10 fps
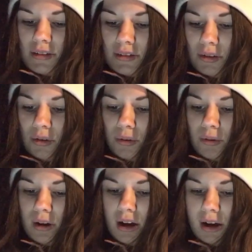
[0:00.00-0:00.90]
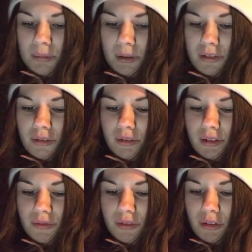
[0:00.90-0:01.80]
So I'm gonna
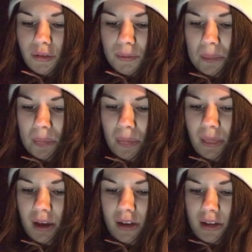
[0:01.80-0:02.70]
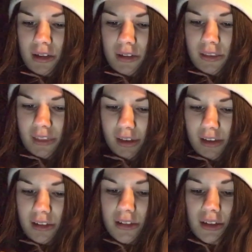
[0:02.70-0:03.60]
read for you
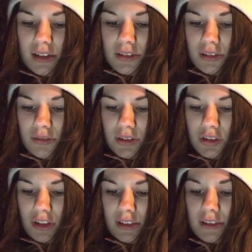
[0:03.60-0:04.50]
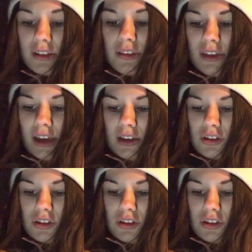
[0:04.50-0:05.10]
that it originated in the